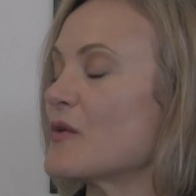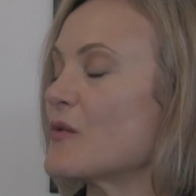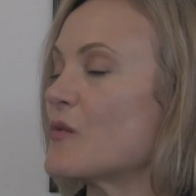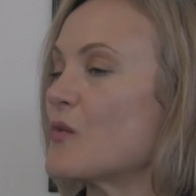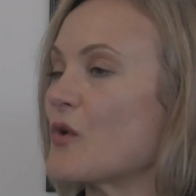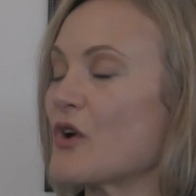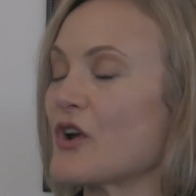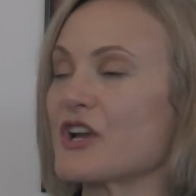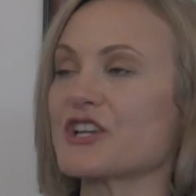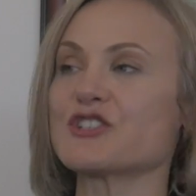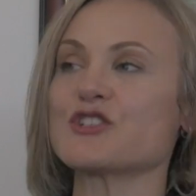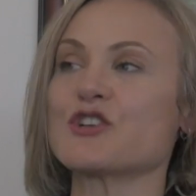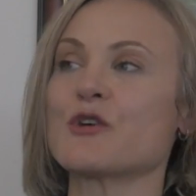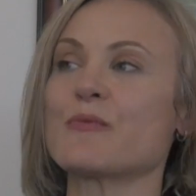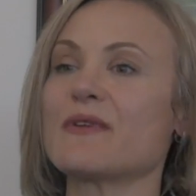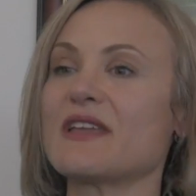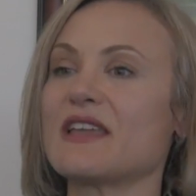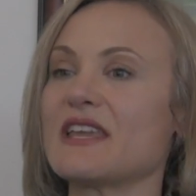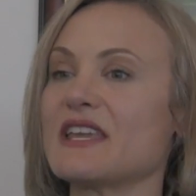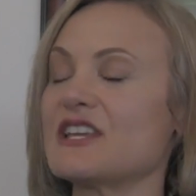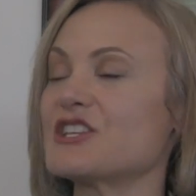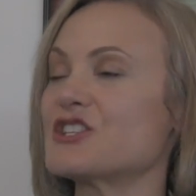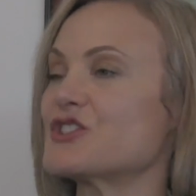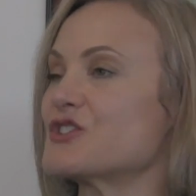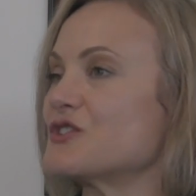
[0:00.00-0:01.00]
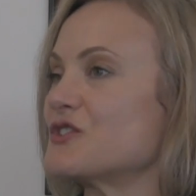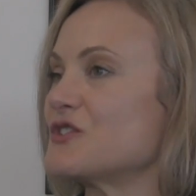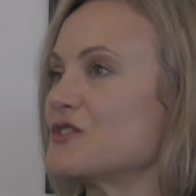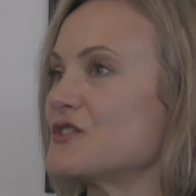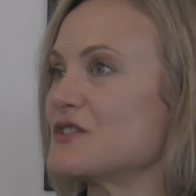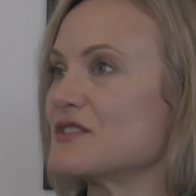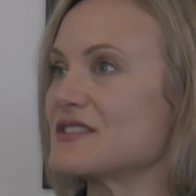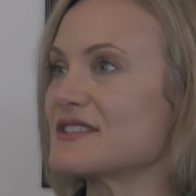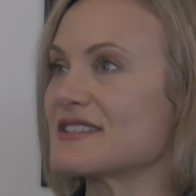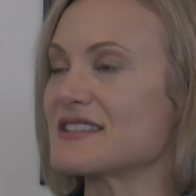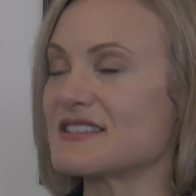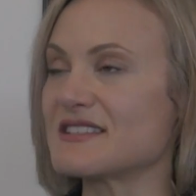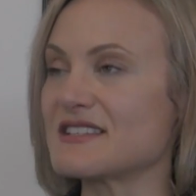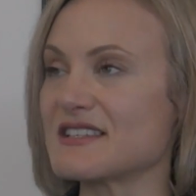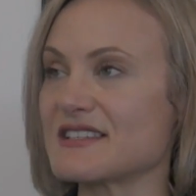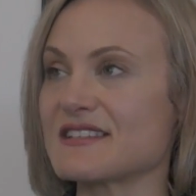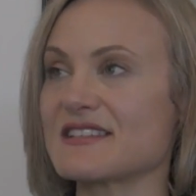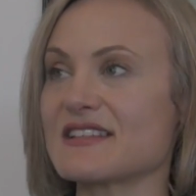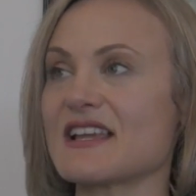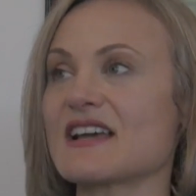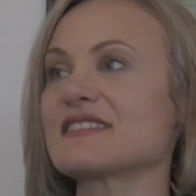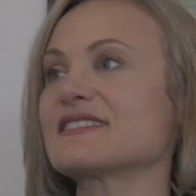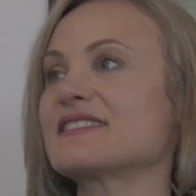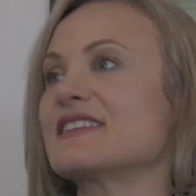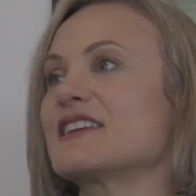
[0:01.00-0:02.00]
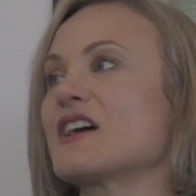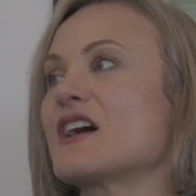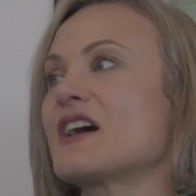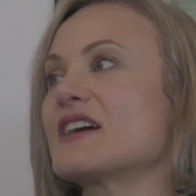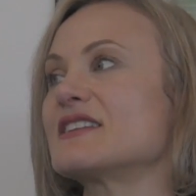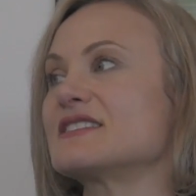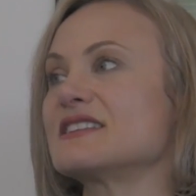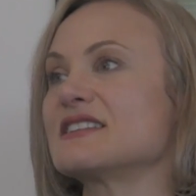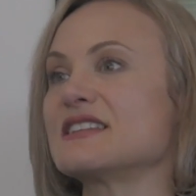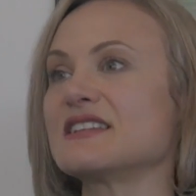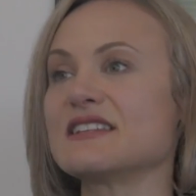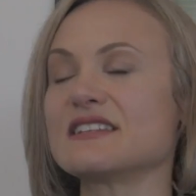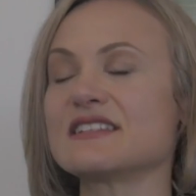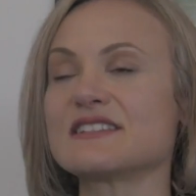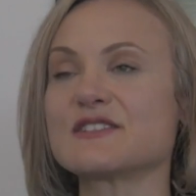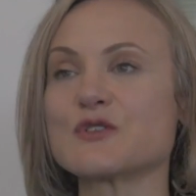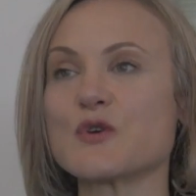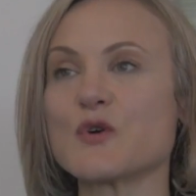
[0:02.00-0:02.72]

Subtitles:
workshopping issues, discussing ideas,